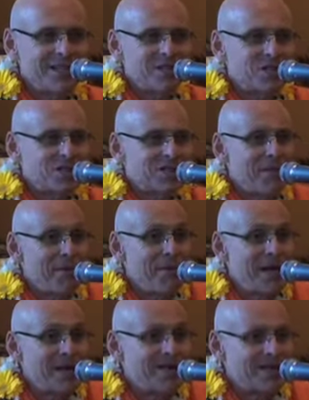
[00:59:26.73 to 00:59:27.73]
It's just
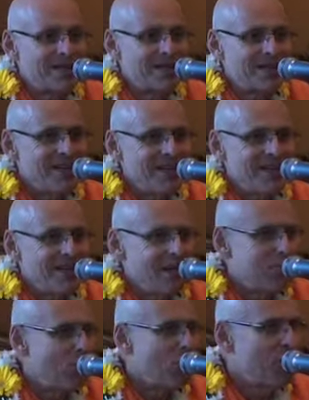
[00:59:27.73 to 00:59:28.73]
amazing
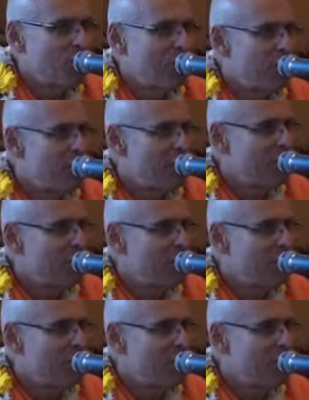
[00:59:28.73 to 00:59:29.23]
that more and more